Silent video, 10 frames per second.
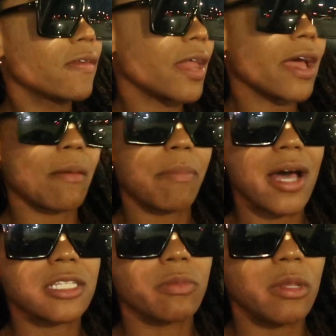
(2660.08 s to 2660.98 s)
that I can
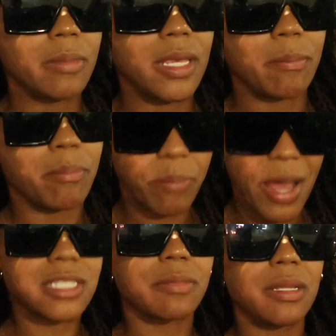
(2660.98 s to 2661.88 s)
possibly
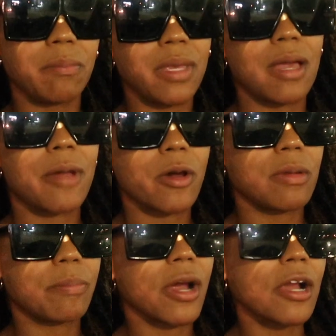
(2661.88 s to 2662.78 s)
possibly be I'm not going
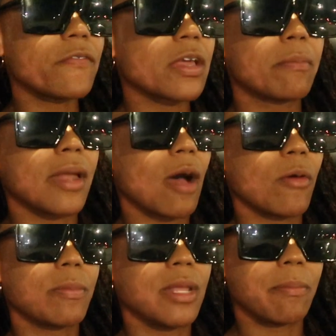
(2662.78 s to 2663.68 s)
to be perfect but I
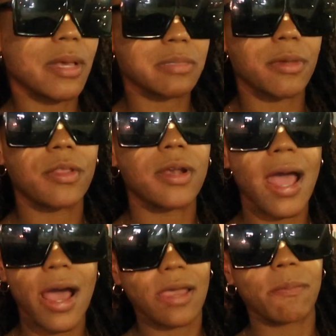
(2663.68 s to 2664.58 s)
want to be the best mother
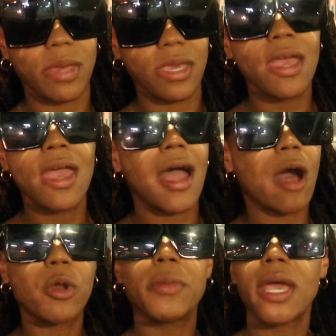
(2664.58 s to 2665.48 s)
that I can be
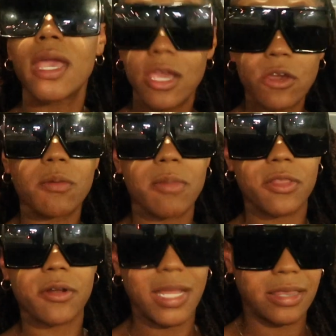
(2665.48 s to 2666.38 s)
I want to be a healed
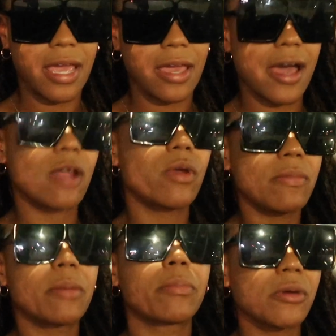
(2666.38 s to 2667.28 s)
mother at that I don't want to
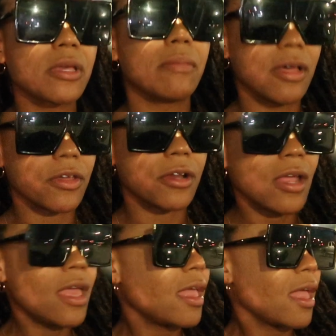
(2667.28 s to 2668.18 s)
be a broken mother
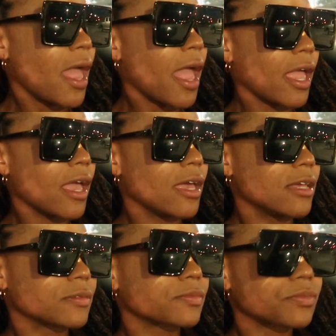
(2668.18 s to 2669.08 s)

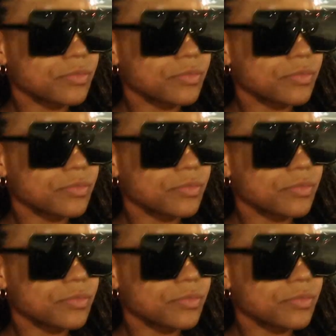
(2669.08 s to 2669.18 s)
and